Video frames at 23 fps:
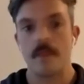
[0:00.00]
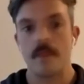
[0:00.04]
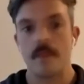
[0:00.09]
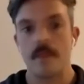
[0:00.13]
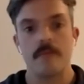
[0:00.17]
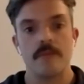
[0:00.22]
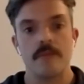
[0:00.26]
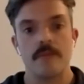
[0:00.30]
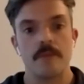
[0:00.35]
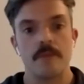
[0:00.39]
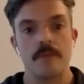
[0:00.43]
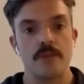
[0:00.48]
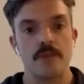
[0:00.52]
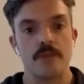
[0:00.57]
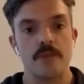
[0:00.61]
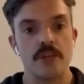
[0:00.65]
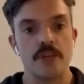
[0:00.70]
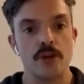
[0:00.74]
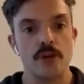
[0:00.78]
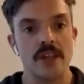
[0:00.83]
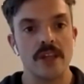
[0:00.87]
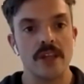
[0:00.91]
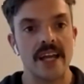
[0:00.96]
And bring
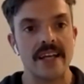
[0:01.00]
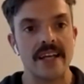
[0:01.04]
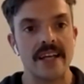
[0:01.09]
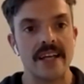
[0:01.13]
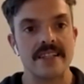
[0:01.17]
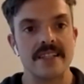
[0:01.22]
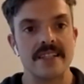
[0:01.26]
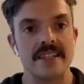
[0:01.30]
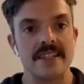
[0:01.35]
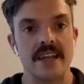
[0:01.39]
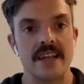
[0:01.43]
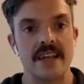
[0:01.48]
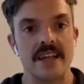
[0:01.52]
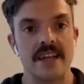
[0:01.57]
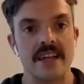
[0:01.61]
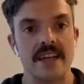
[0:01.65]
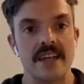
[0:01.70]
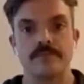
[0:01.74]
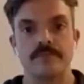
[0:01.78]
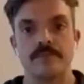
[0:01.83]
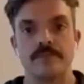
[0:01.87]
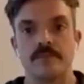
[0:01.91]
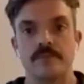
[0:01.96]
your legs together.
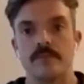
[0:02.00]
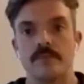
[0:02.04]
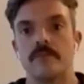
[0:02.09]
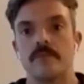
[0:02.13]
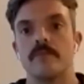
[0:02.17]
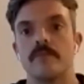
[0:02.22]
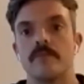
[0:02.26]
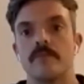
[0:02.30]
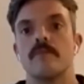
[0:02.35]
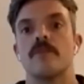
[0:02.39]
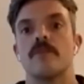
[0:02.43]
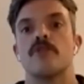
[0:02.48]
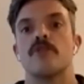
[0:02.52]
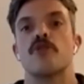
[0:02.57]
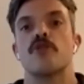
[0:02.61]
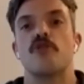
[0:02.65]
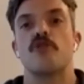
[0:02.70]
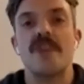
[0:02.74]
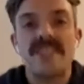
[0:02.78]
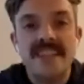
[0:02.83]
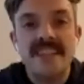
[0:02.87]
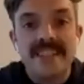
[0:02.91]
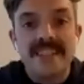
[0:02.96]
So
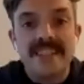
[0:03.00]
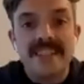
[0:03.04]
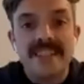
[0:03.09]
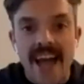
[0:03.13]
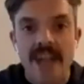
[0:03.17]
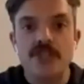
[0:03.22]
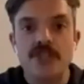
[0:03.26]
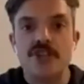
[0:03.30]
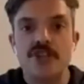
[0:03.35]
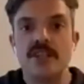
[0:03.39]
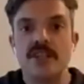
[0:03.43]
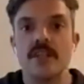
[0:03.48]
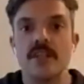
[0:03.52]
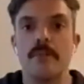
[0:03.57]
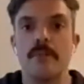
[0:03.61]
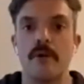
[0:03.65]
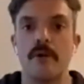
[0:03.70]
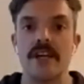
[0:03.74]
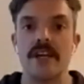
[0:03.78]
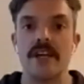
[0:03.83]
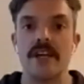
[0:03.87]
creating tension in the body